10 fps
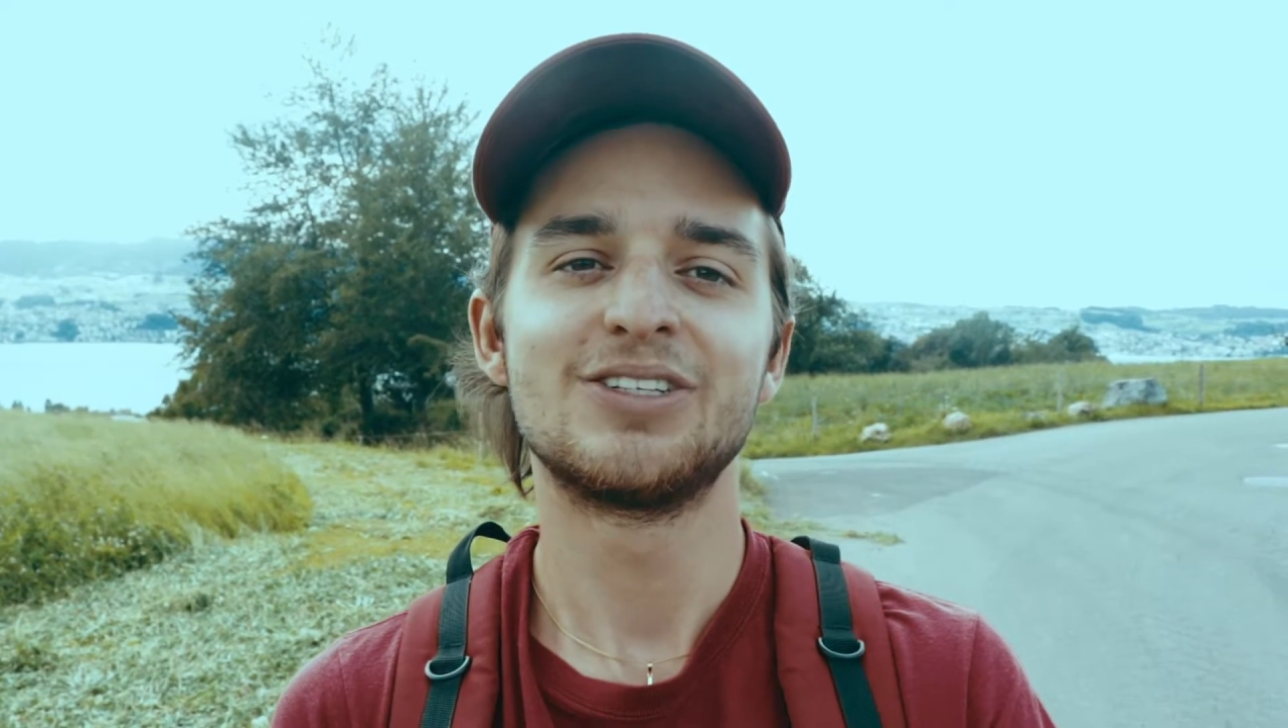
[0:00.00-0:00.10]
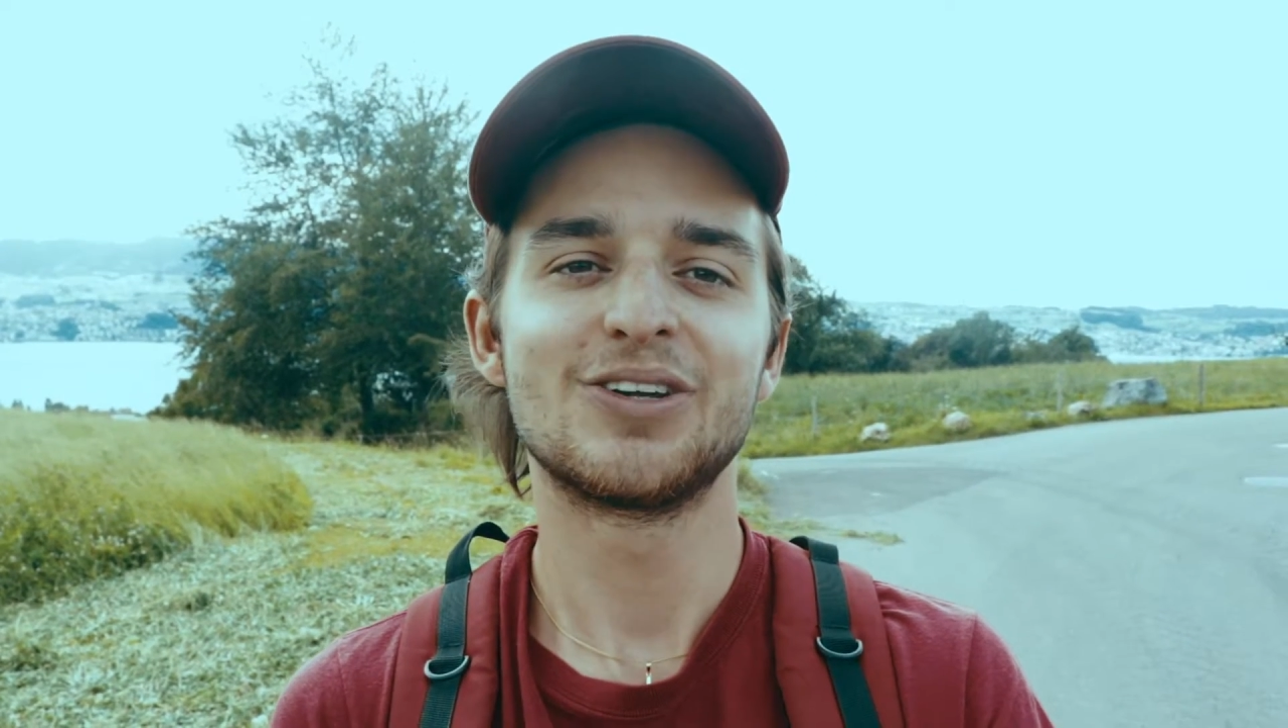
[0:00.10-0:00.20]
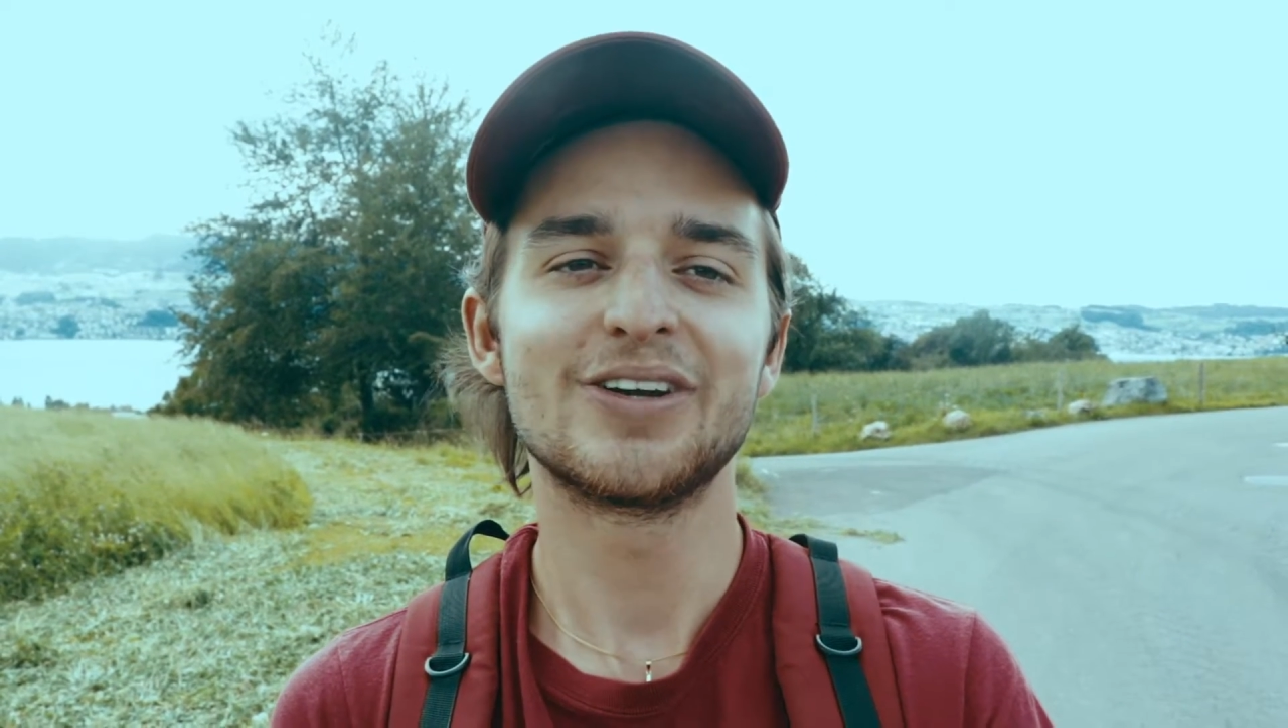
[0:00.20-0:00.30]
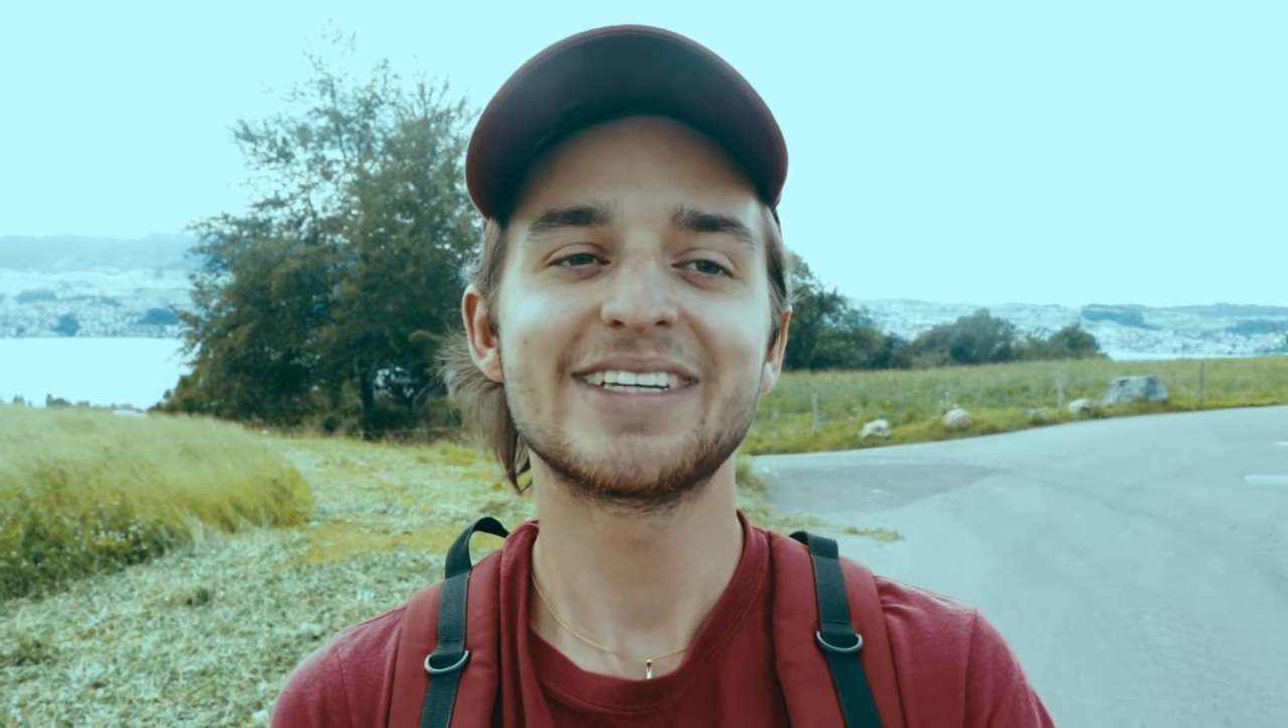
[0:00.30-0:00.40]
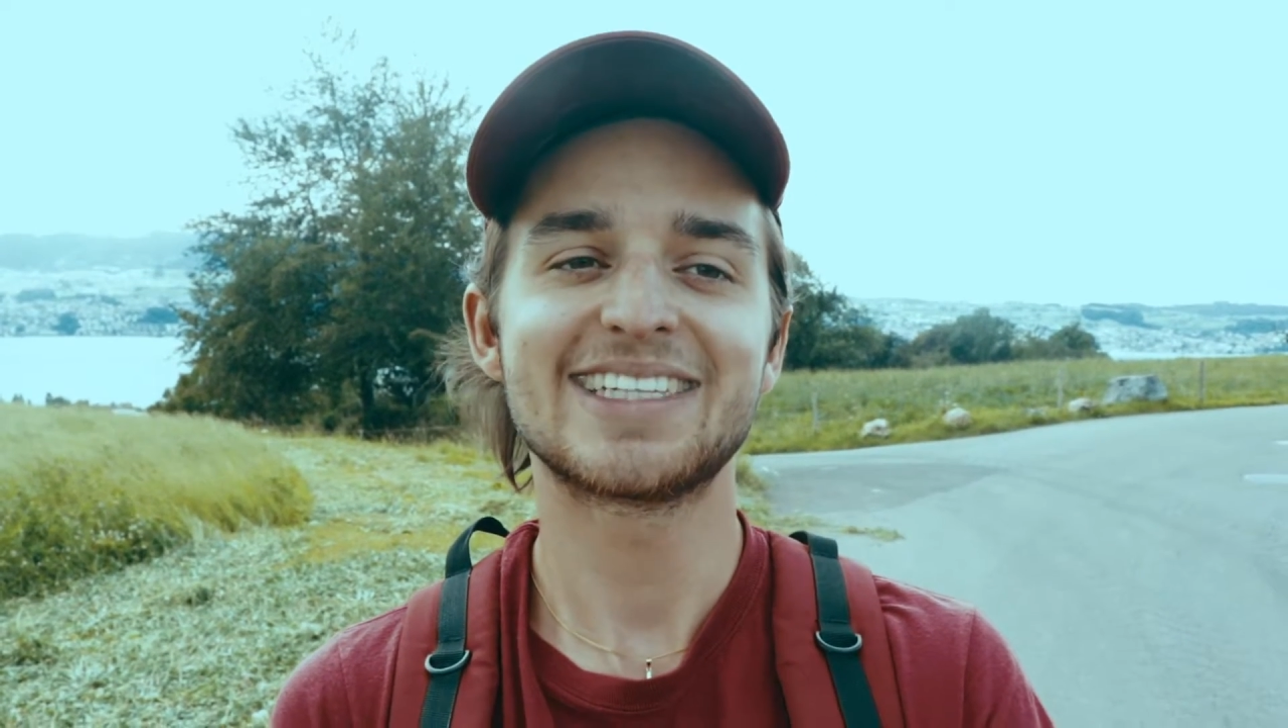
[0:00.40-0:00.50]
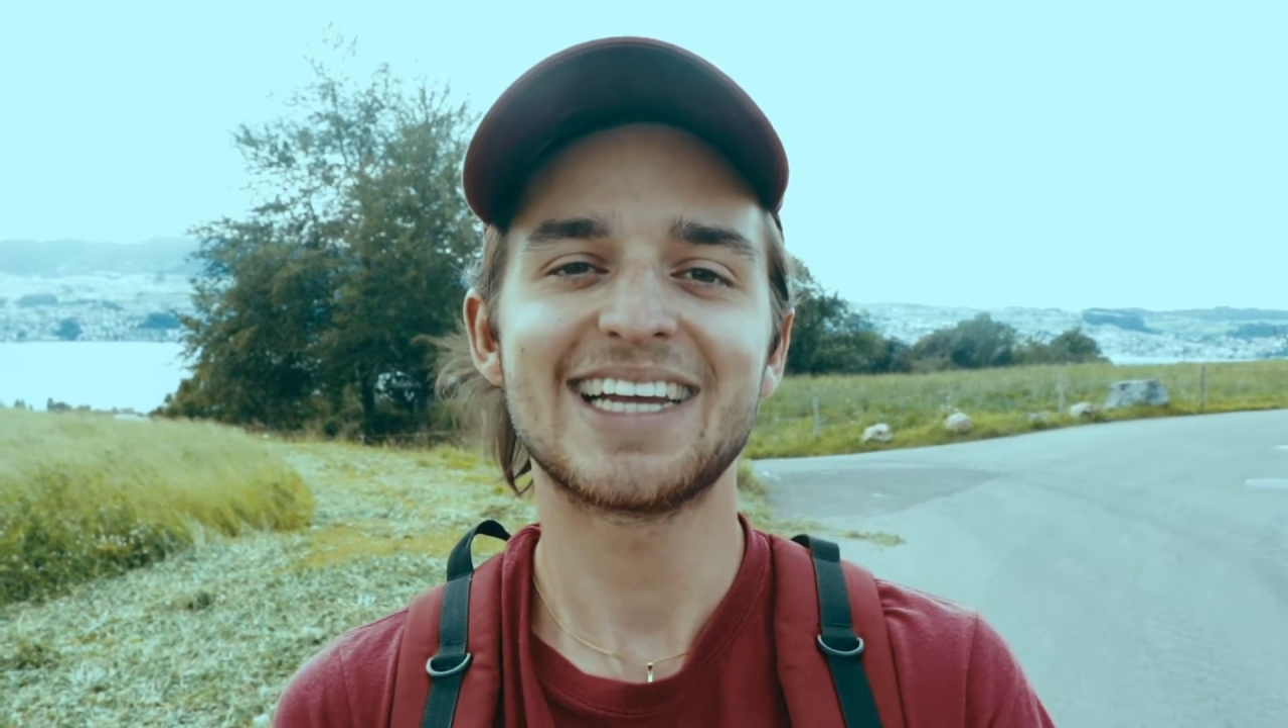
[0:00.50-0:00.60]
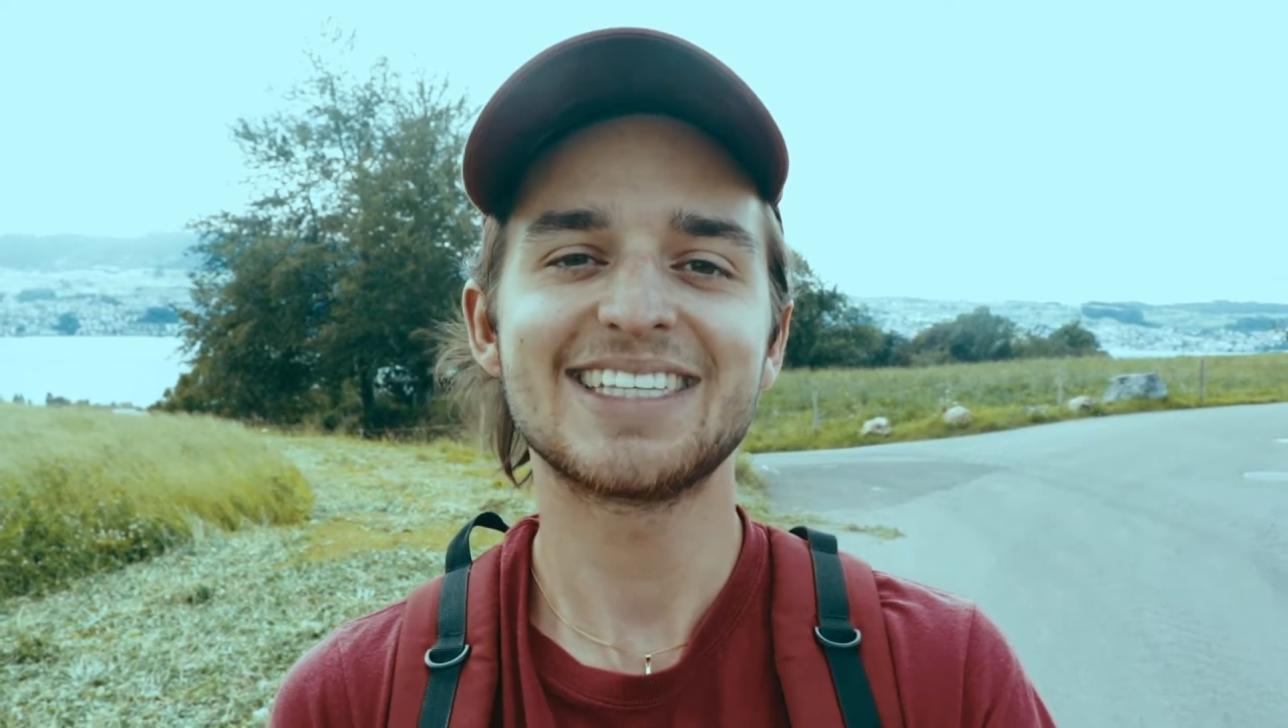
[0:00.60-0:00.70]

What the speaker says: during this